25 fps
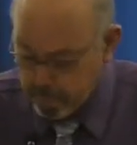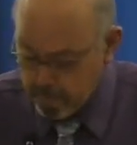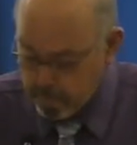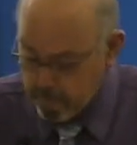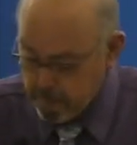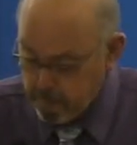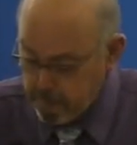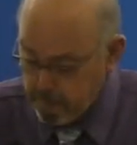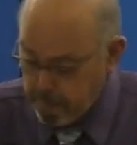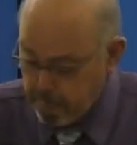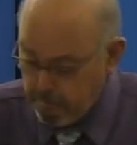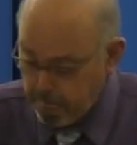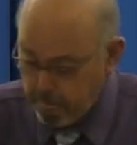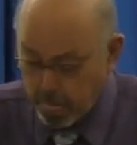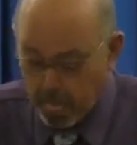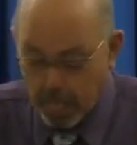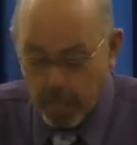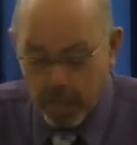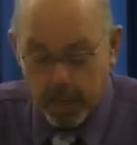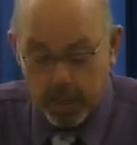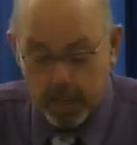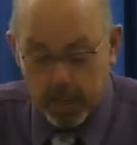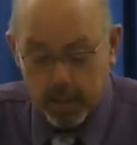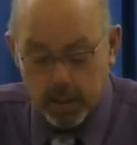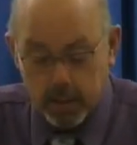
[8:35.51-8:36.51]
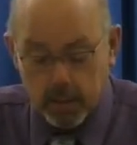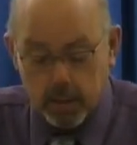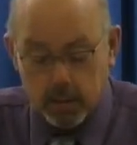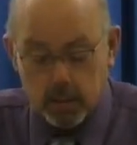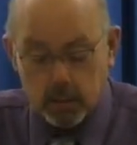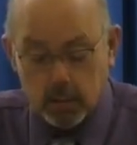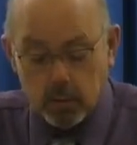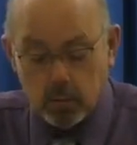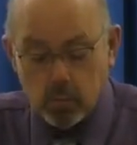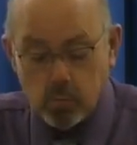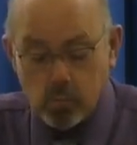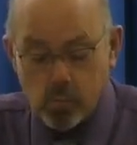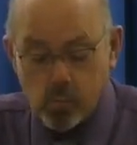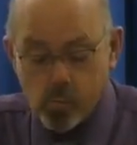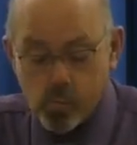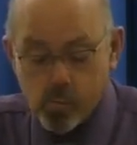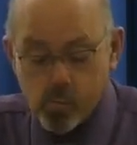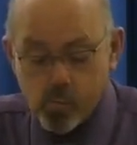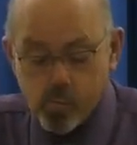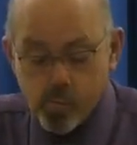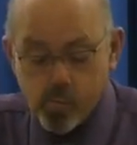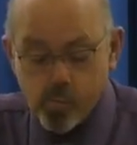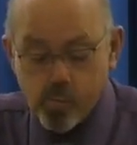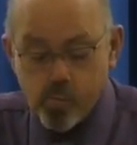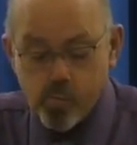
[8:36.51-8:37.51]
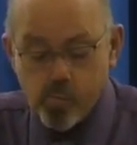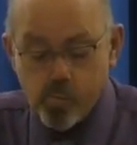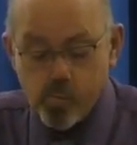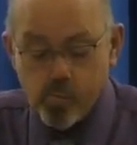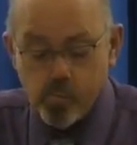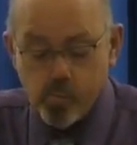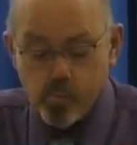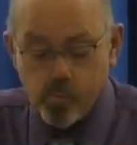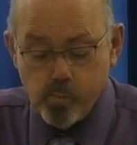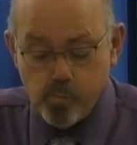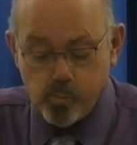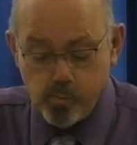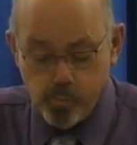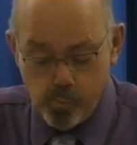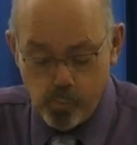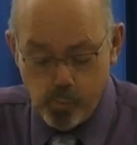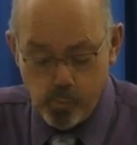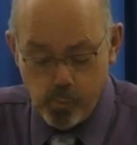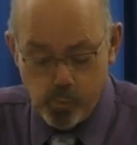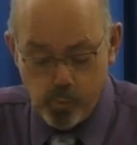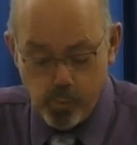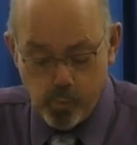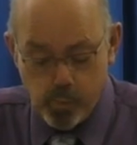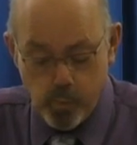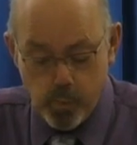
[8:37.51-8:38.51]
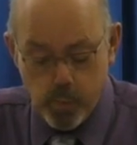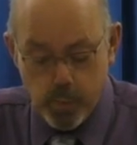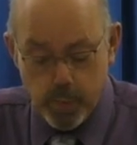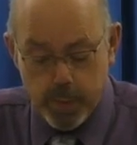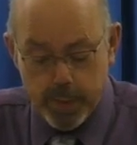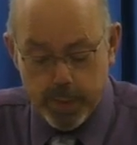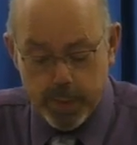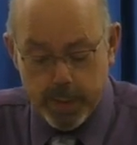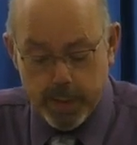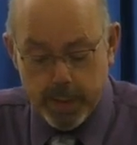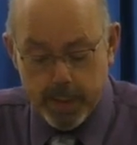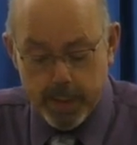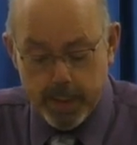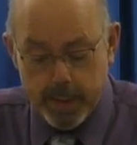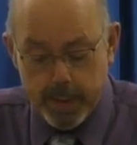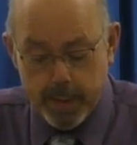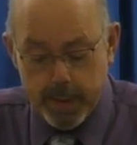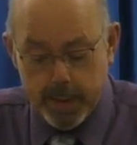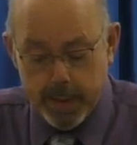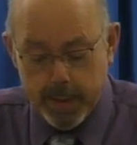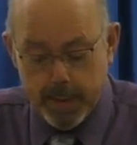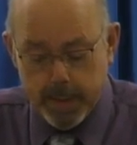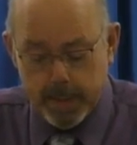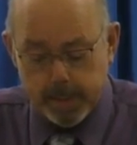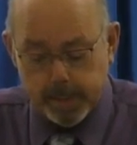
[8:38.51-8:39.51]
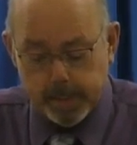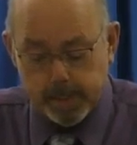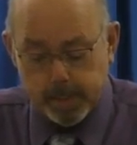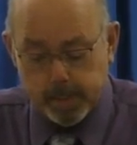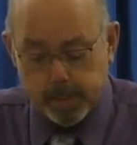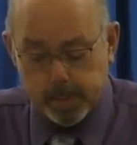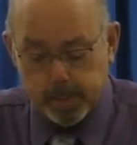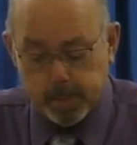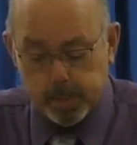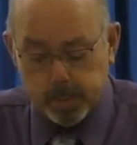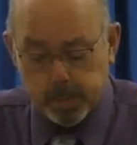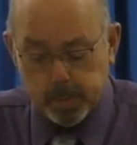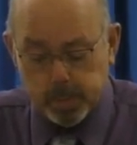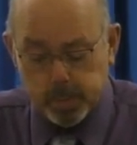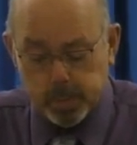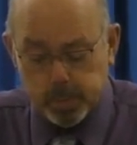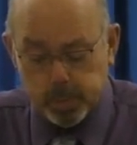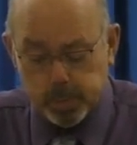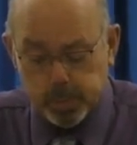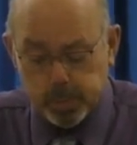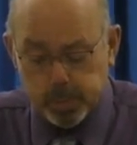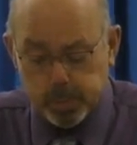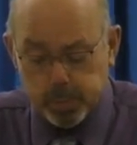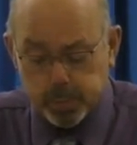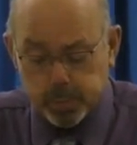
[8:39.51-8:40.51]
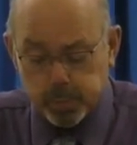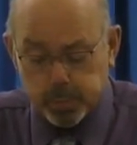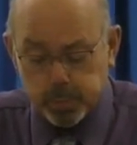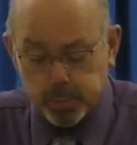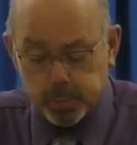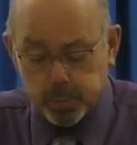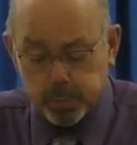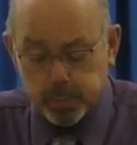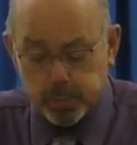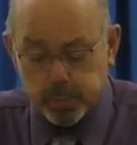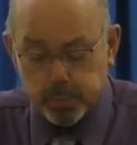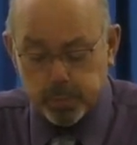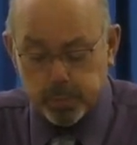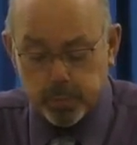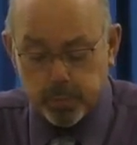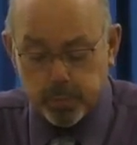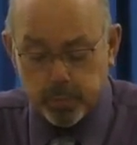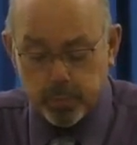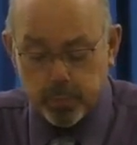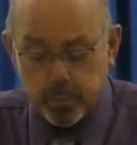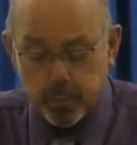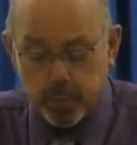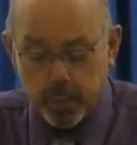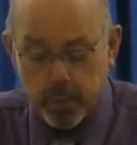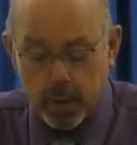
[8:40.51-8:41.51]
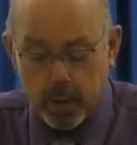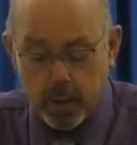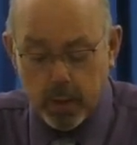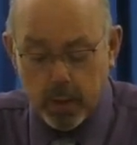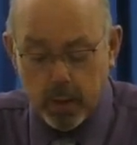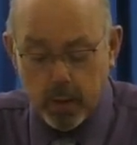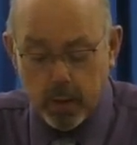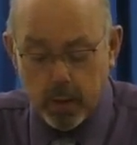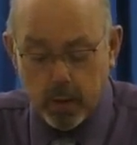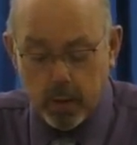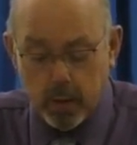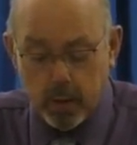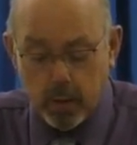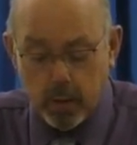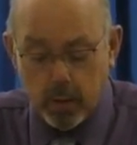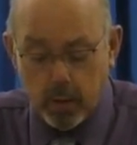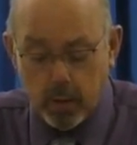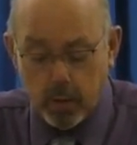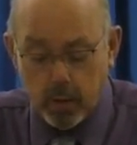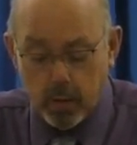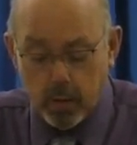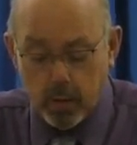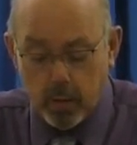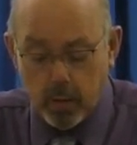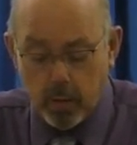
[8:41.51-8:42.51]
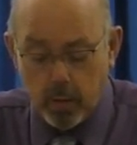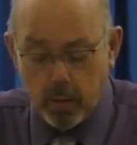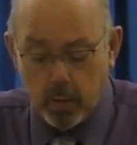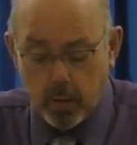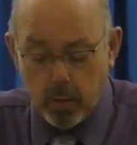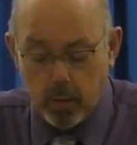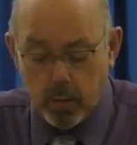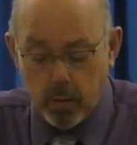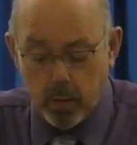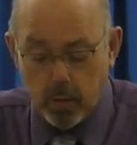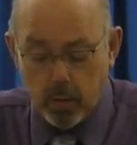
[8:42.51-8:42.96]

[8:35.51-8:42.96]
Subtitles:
(silence)